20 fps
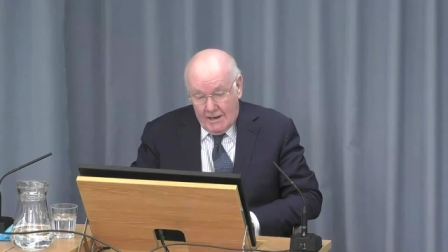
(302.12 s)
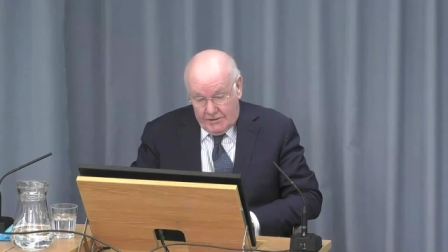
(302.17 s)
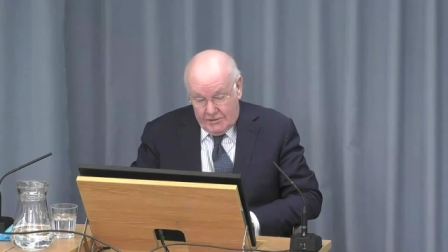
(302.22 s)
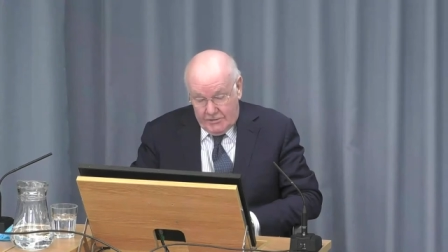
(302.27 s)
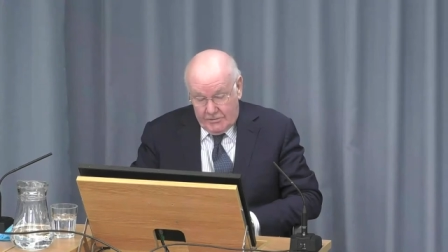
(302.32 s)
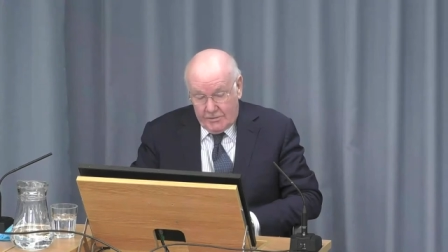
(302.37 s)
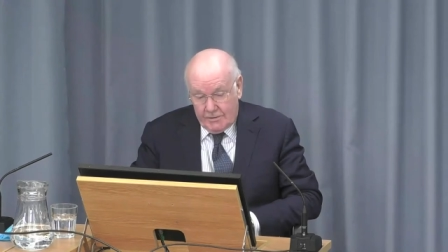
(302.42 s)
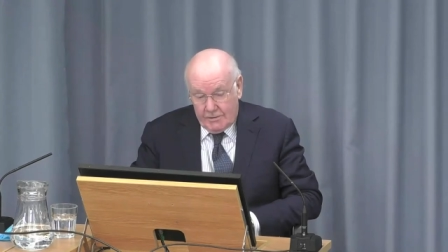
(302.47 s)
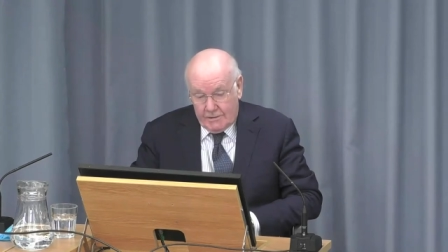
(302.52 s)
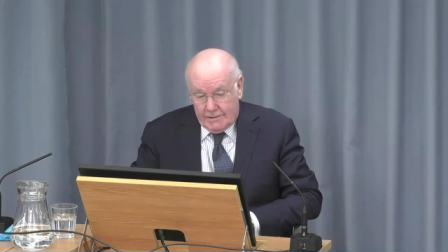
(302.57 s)

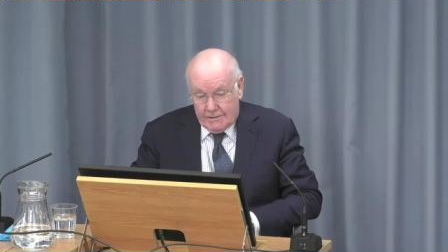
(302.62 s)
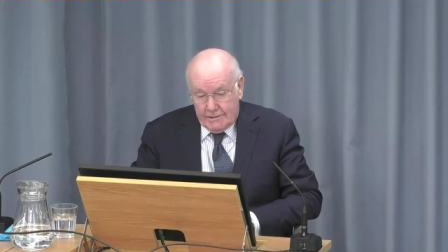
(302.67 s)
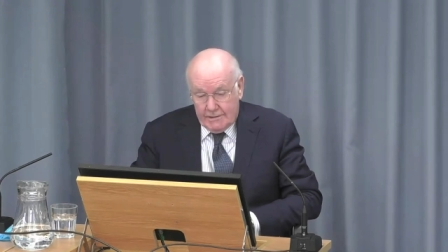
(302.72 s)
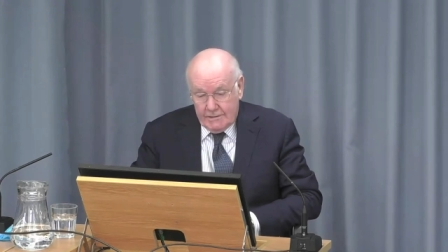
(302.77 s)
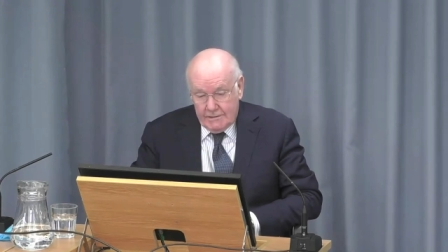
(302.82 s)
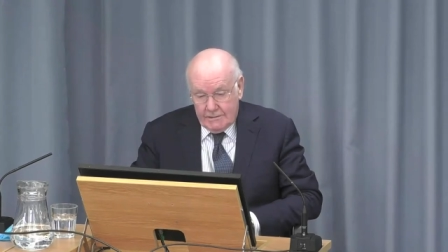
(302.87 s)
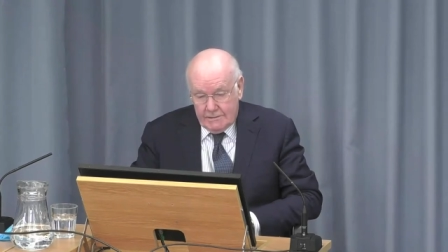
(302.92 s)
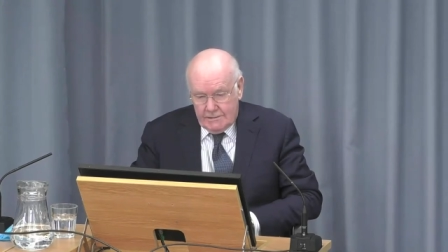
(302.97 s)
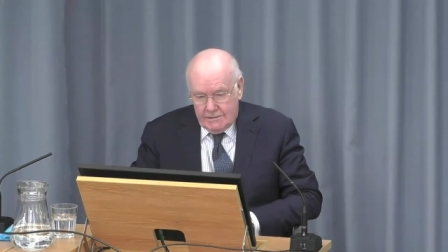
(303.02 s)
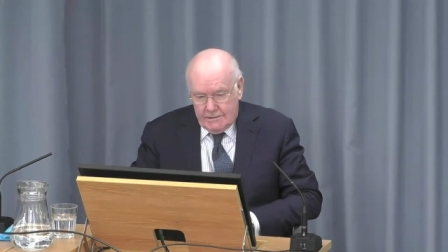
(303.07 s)

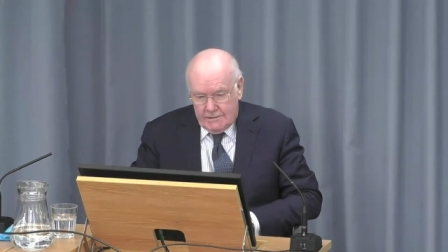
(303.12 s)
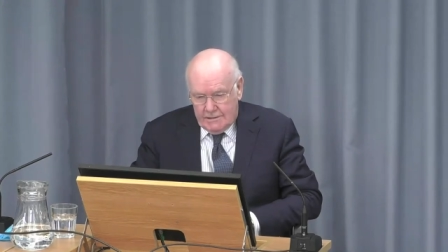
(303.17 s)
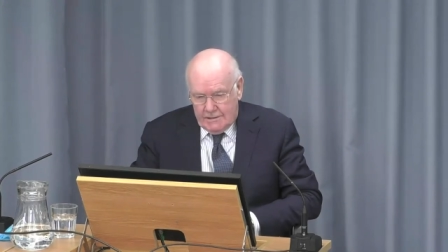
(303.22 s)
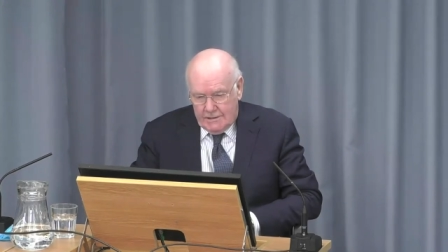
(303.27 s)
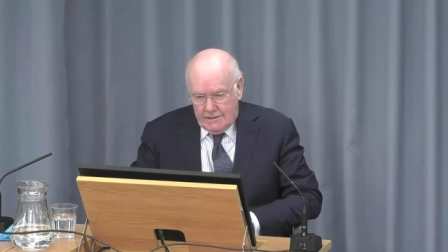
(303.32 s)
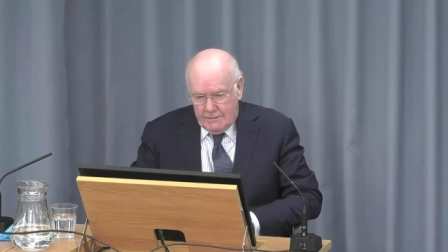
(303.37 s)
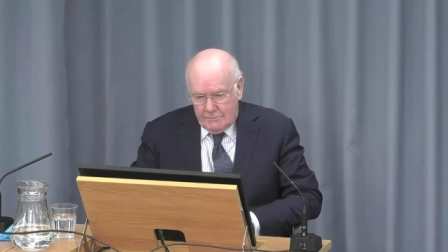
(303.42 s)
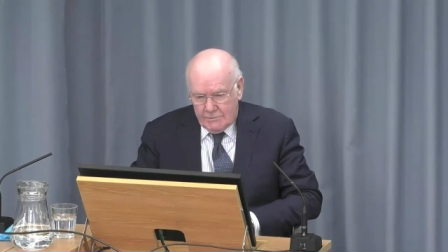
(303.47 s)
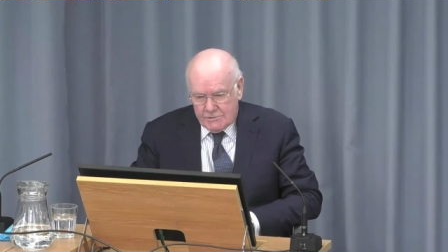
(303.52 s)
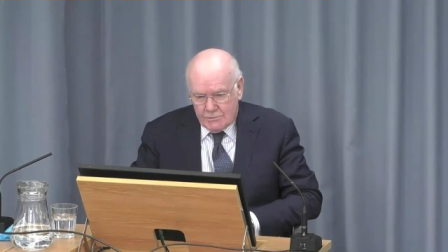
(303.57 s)
accurately,
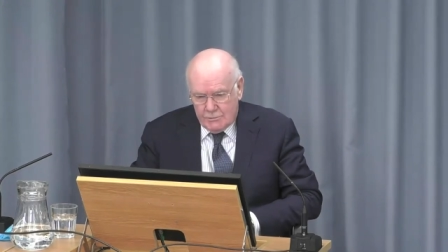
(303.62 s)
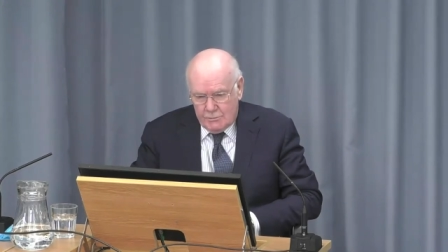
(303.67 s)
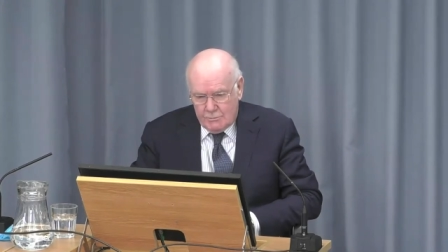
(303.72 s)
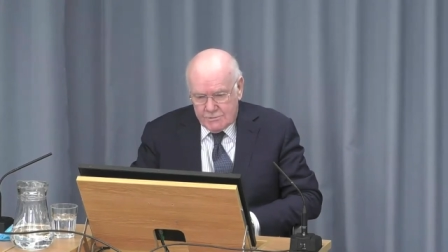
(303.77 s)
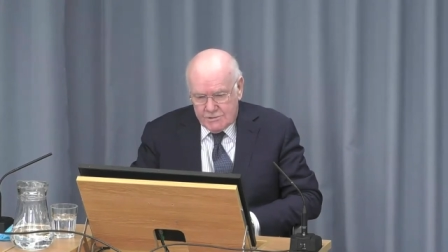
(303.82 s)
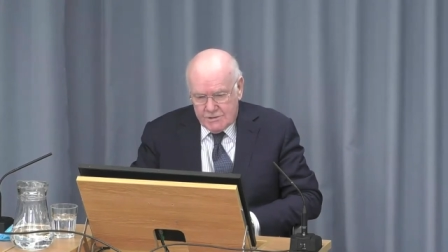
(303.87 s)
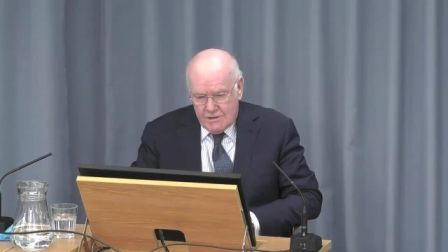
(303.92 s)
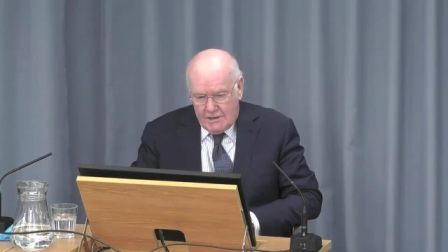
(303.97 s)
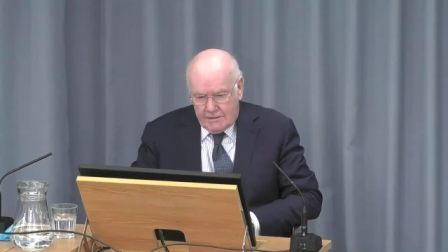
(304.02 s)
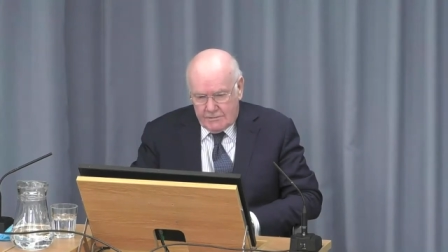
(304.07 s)
I was
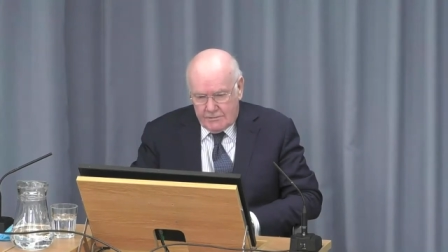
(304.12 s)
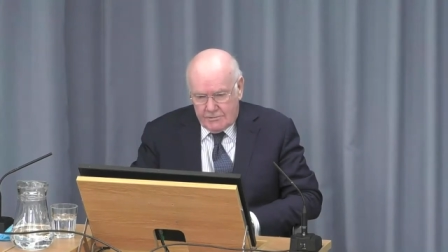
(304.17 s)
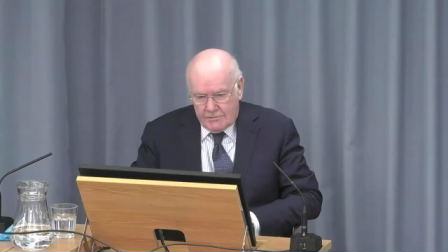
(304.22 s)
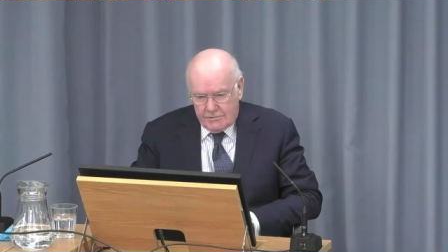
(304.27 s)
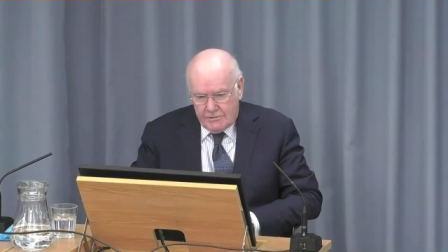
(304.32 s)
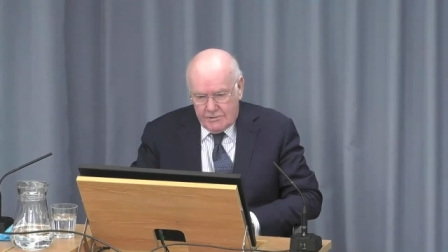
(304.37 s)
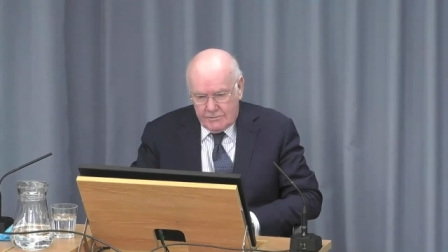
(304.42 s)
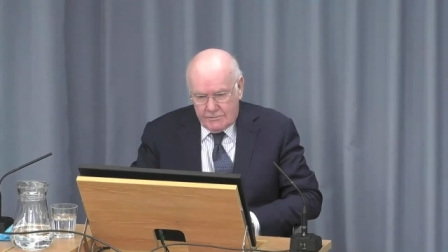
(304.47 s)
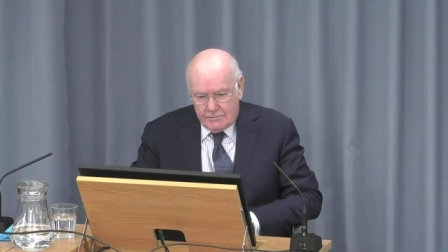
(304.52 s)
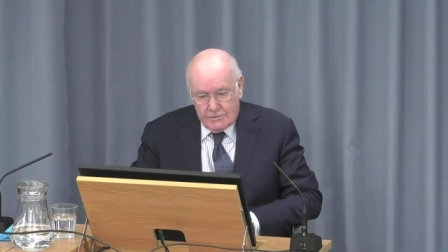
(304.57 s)
Home
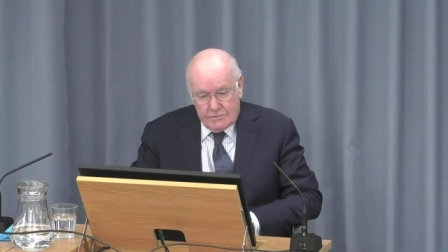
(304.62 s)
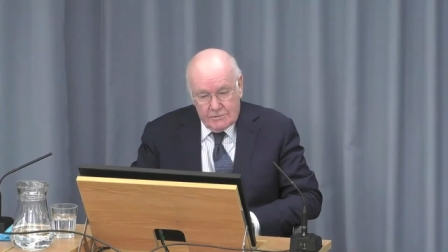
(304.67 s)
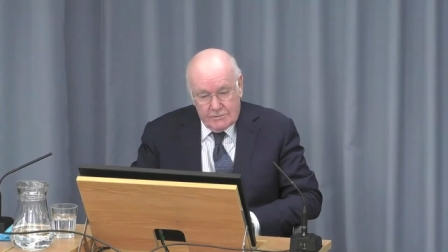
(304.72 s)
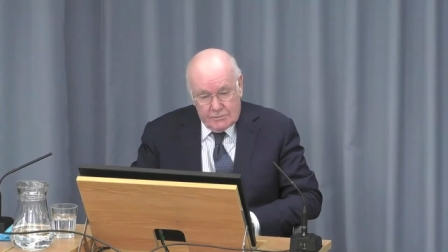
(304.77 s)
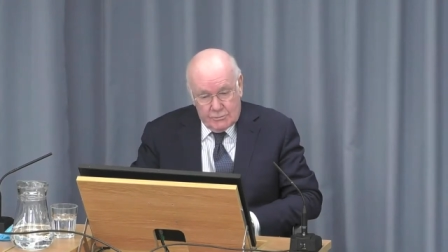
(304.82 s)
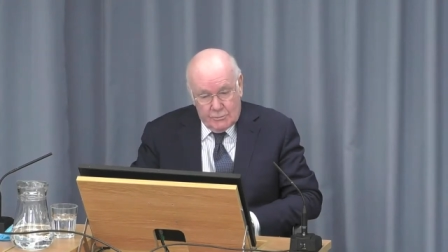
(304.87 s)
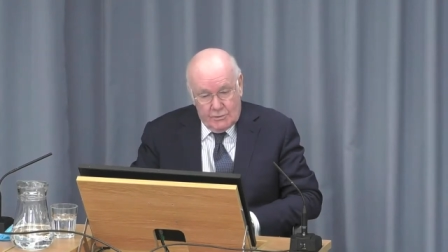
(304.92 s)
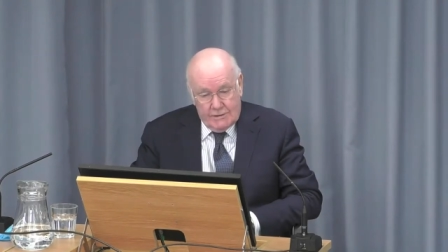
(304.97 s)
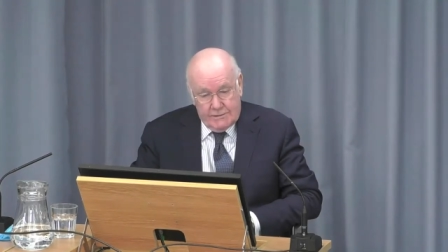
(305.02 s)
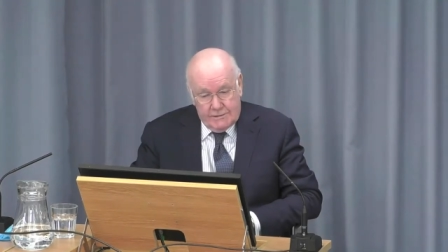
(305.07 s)
Secretary until
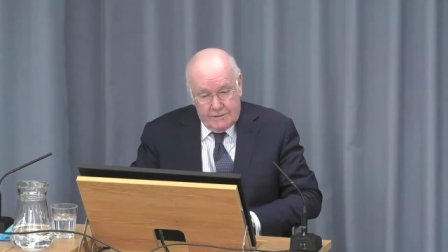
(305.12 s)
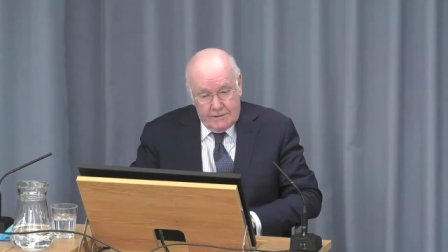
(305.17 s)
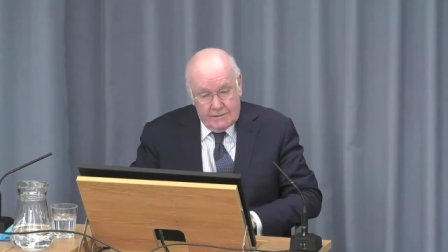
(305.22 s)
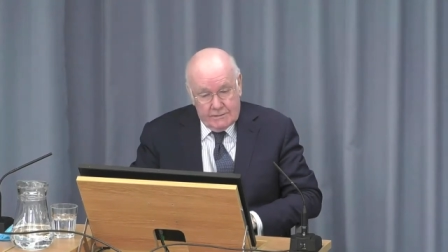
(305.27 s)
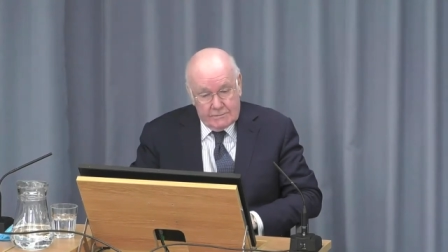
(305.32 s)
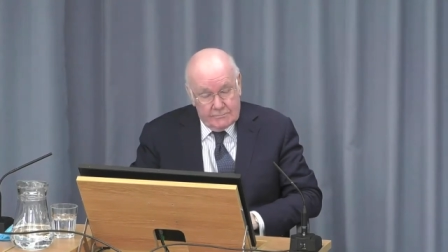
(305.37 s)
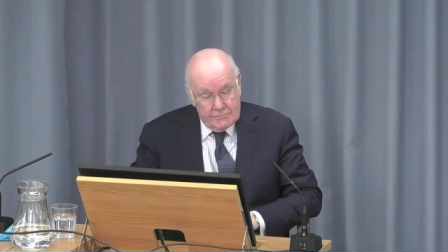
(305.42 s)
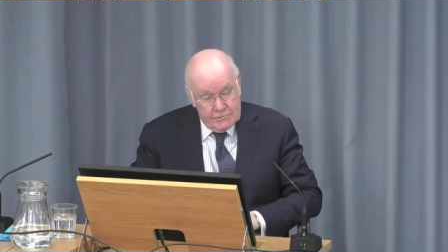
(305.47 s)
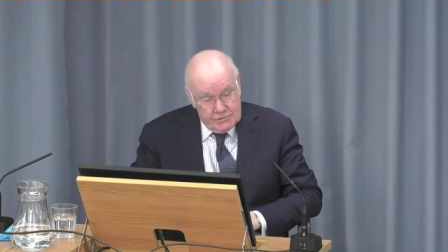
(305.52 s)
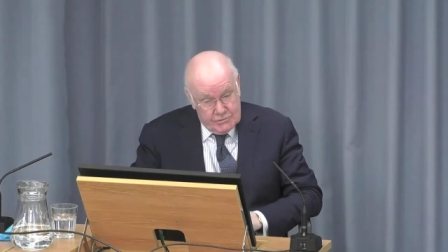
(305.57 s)
the
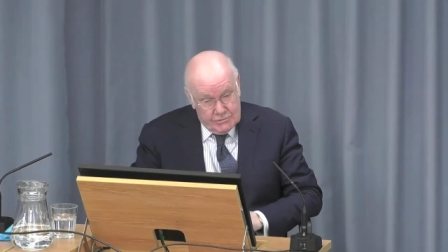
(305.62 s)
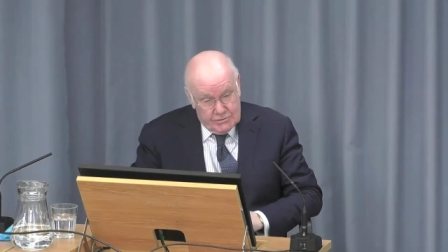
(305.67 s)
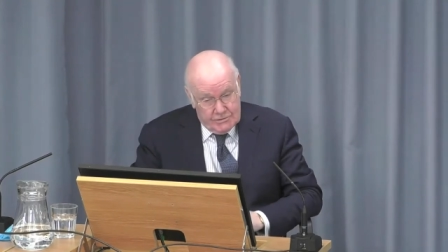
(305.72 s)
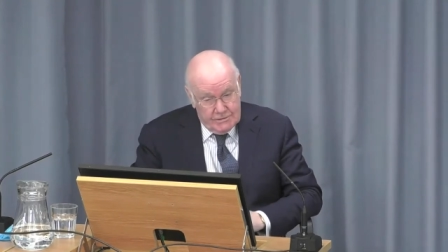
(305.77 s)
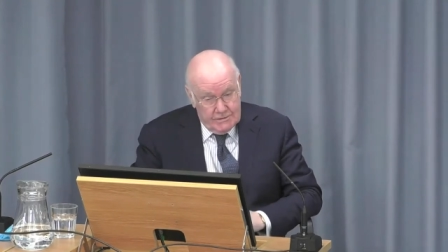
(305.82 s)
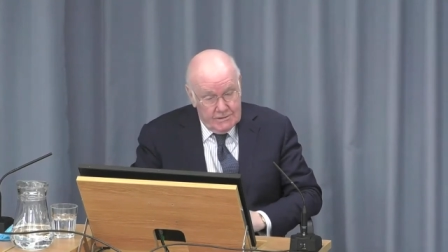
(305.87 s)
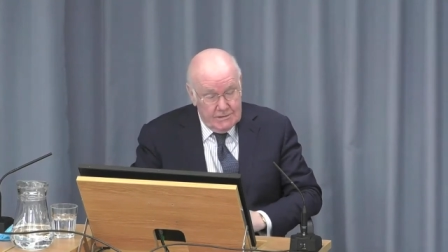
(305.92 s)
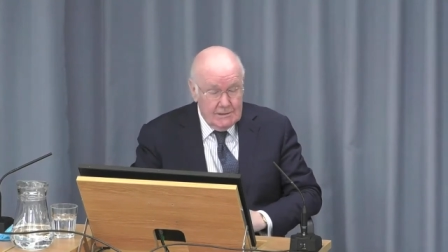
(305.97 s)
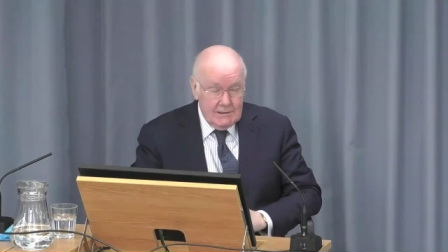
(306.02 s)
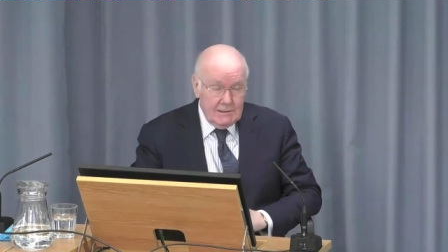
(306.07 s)
28th of
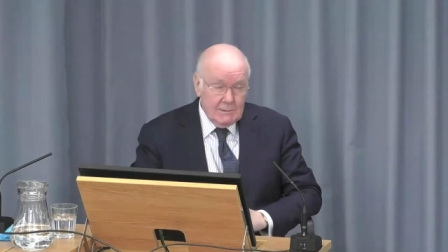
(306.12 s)
June,